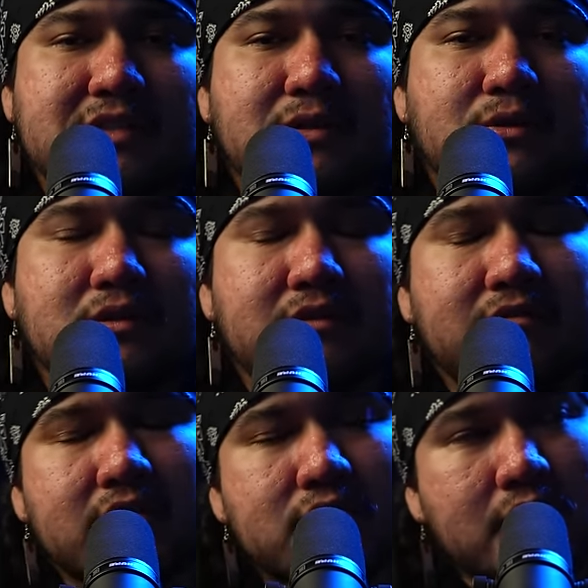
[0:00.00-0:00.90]
soul
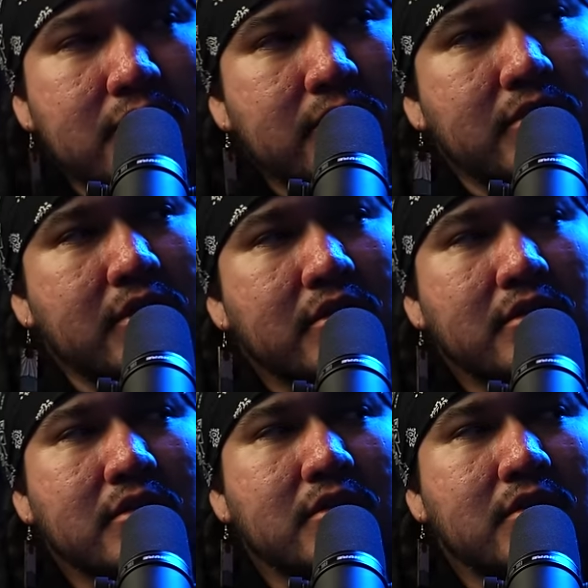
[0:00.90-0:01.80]
of the drone.
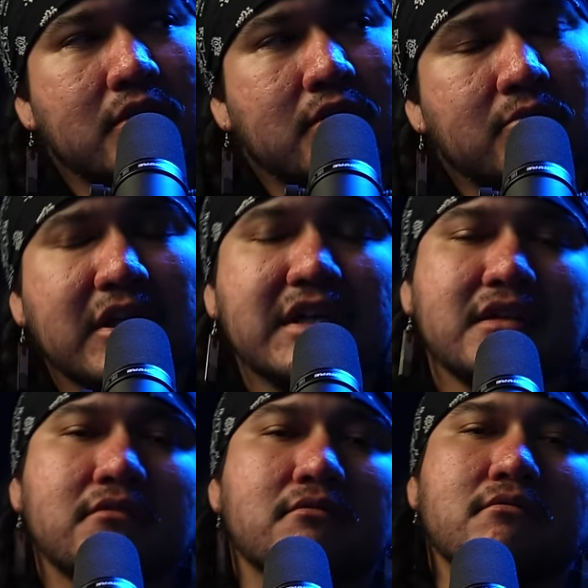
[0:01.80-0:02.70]
But he
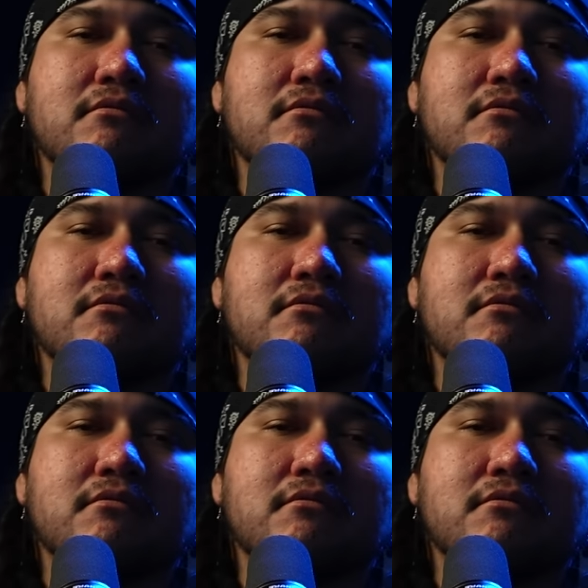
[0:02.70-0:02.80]
didn't.